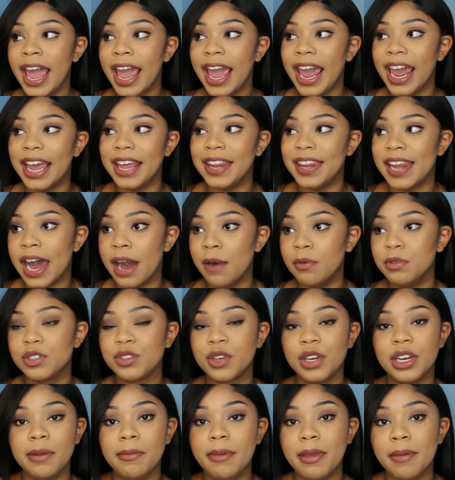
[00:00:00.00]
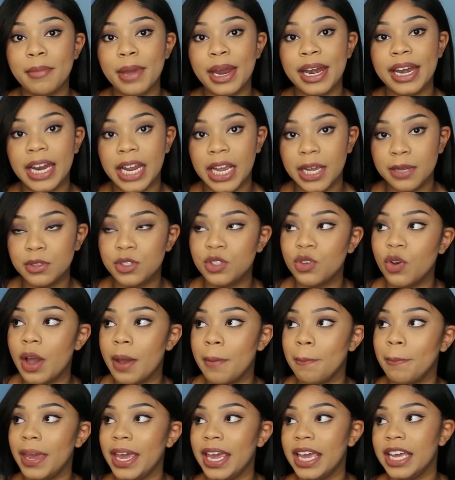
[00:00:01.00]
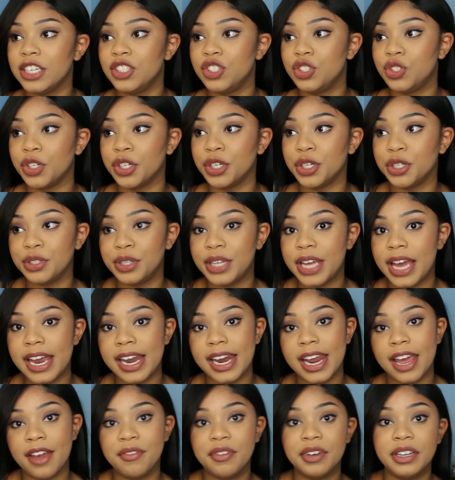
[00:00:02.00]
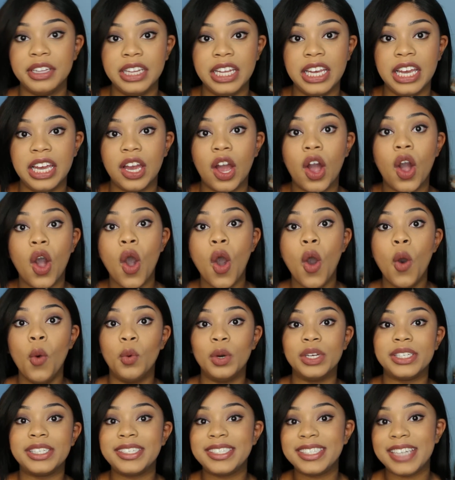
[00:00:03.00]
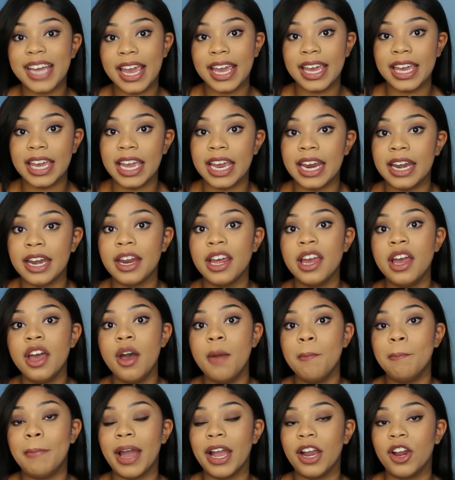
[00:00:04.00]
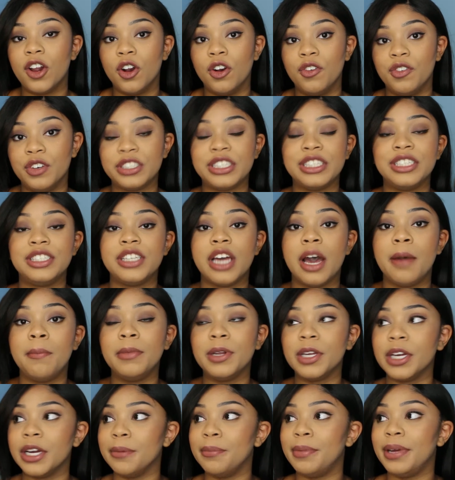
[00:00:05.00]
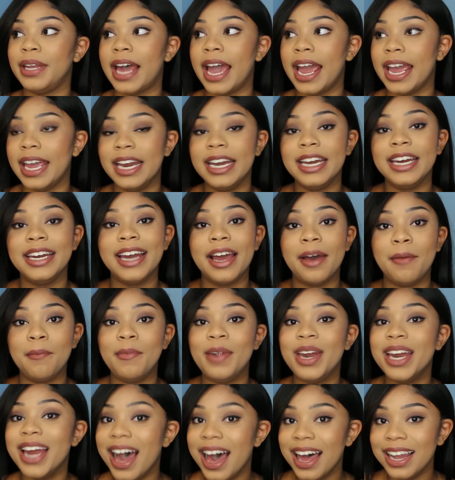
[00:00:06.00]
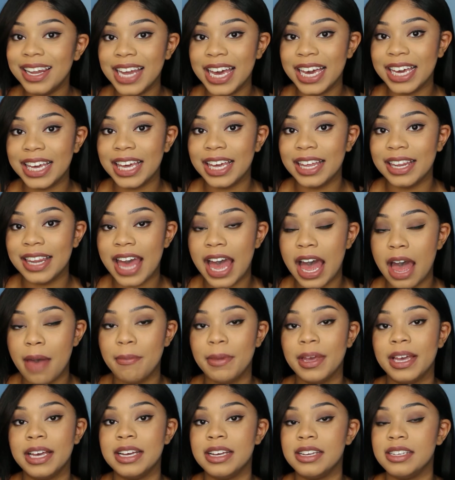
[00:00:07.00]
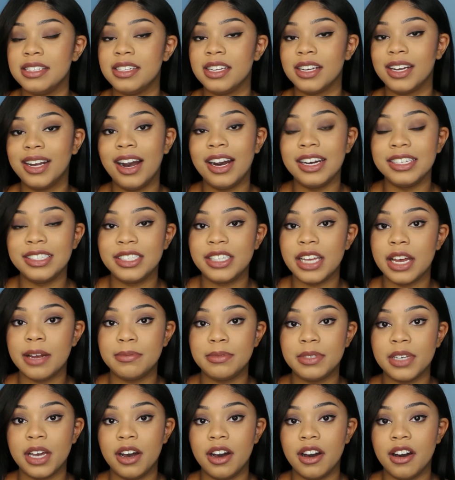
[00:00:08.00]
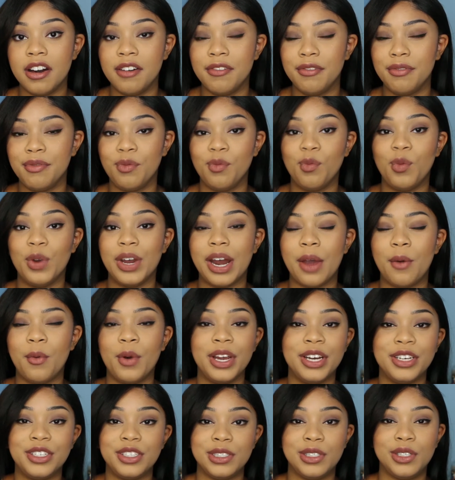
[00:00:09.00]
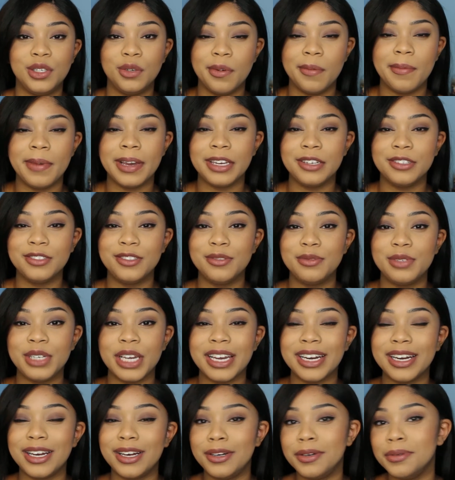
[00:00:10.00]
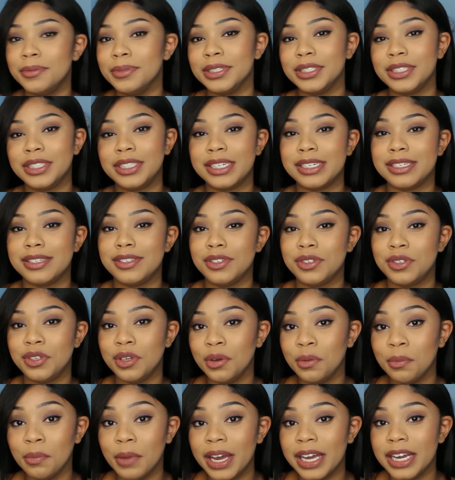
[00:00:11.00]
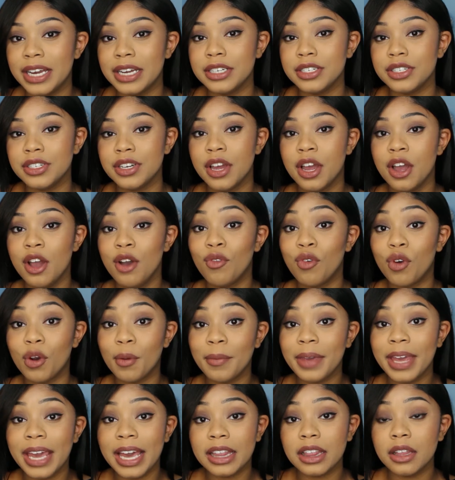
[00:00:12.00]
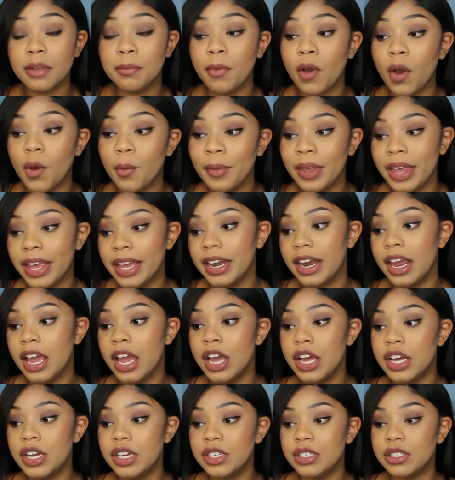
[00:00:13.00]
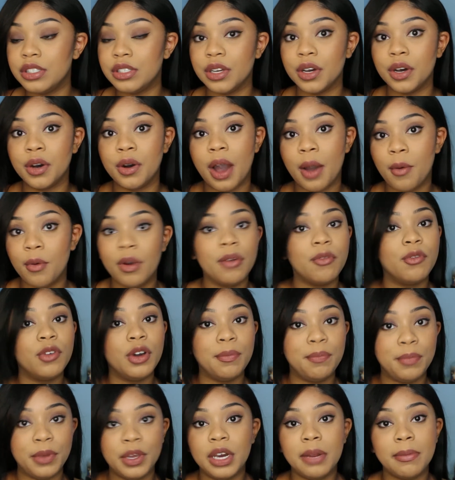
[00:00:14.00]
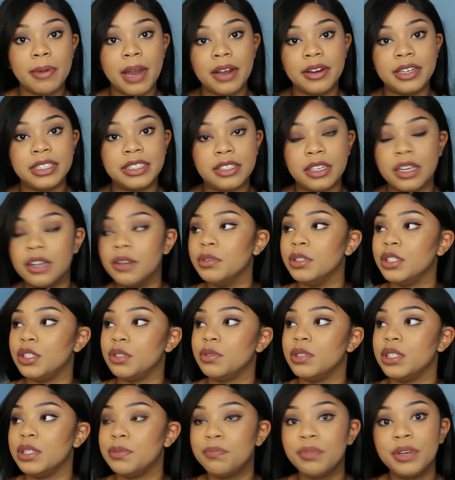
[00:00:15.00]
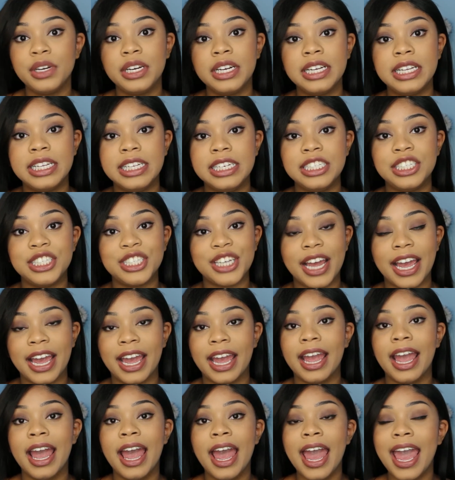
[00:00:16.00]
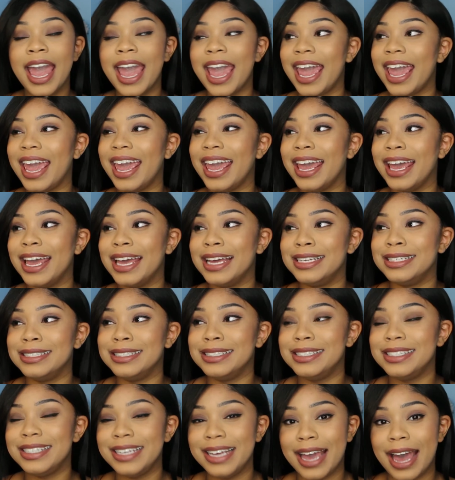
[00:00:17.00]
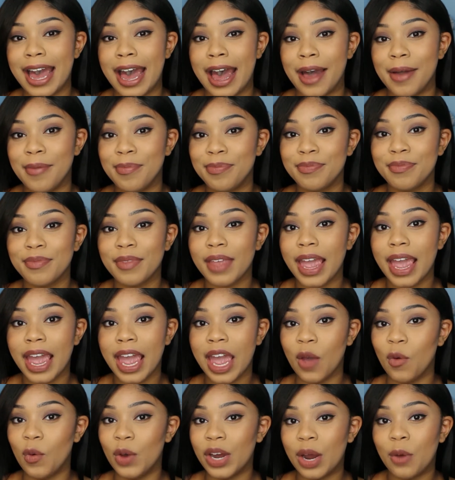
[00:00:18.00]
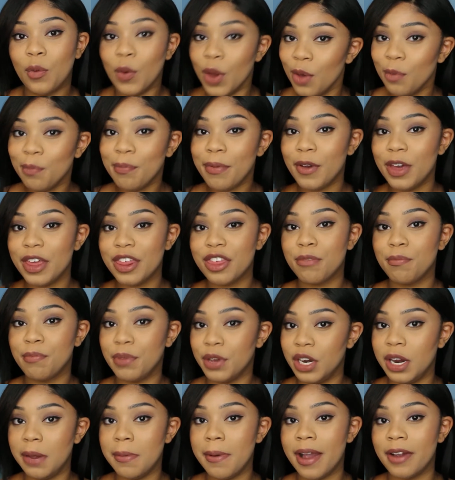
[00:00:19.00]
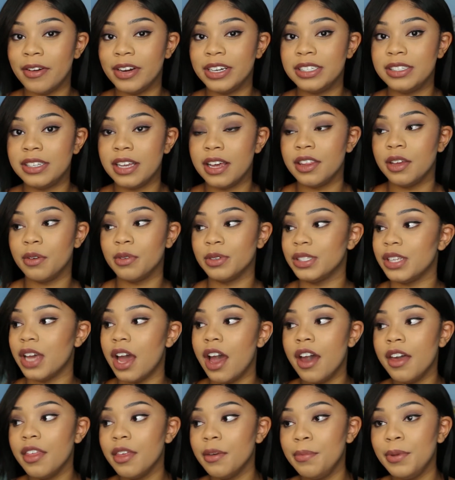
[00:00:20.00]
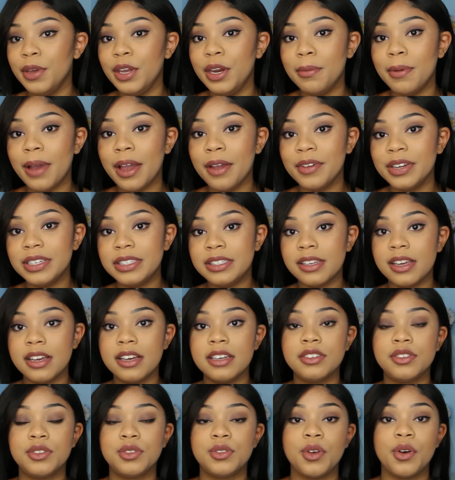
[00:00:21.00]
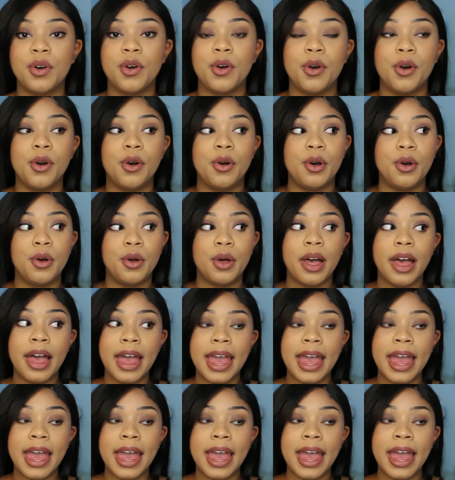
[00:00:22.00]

and that was going to be my name, so I made sure that everything was taken by Girl vs Tumblr. But I ended up not liking that because the concept of what I wanted to do with my YouTube channel was just too much for me at the moment, so I went with Beauty by Rissa, which was pretty cliche. And yeah, and when I went with Beauty by Rissa, there was other Beauty by Rissa, so